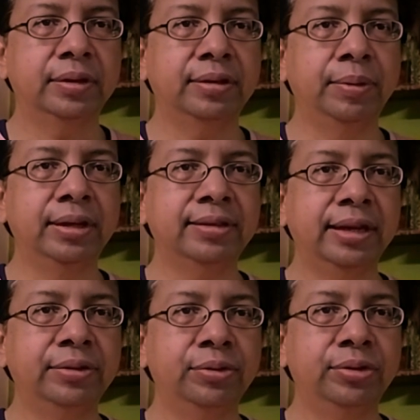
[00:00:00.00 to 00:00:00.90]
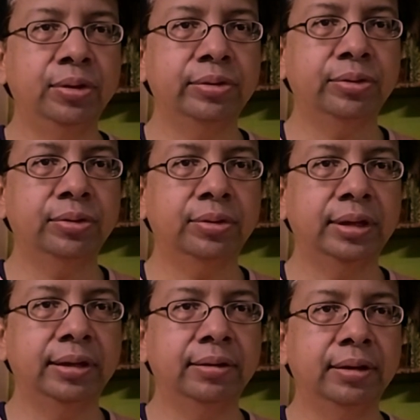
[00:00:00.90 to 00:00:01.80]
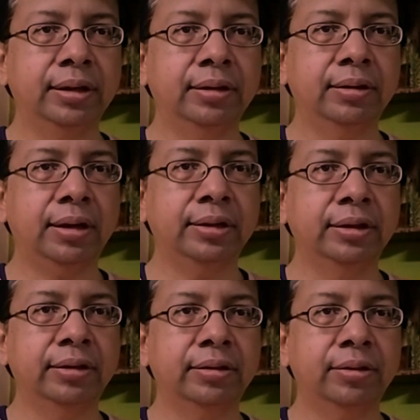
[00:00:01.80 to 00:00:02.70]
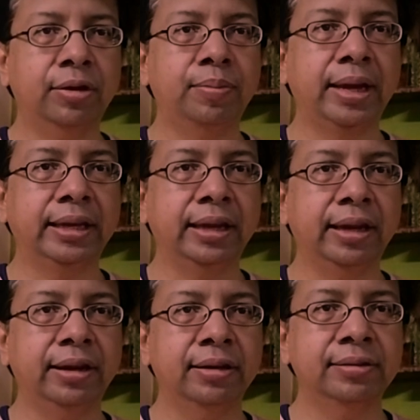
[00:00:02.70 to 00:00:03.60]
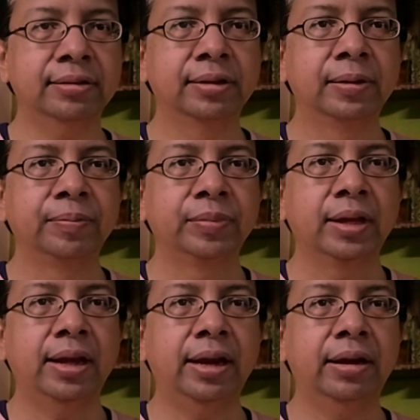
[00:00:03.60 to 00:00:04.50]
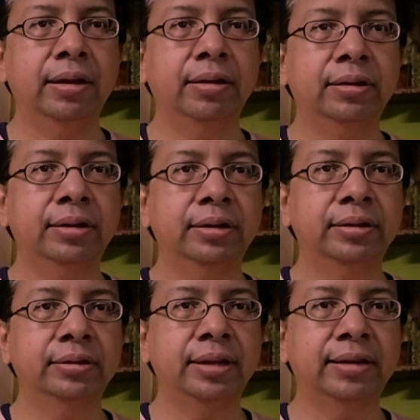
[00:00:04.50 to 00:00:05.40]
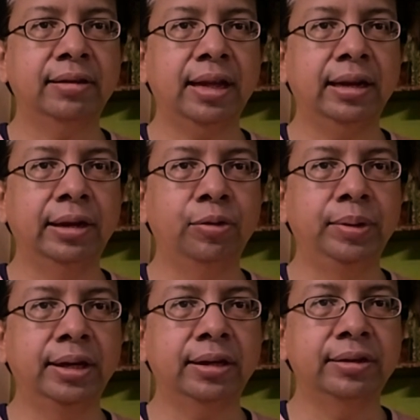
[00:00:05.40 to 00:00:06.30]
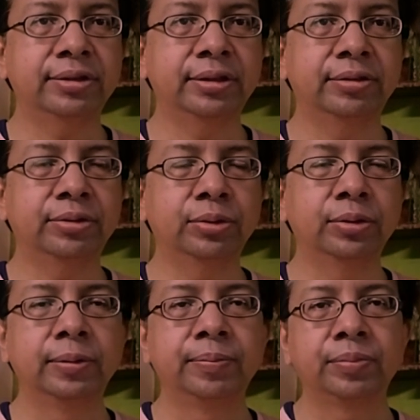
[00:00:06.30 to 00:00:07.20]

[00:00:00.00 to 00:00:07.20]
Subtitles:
similar signs you see also in other non-banking areas, and that's likely to be a concern. So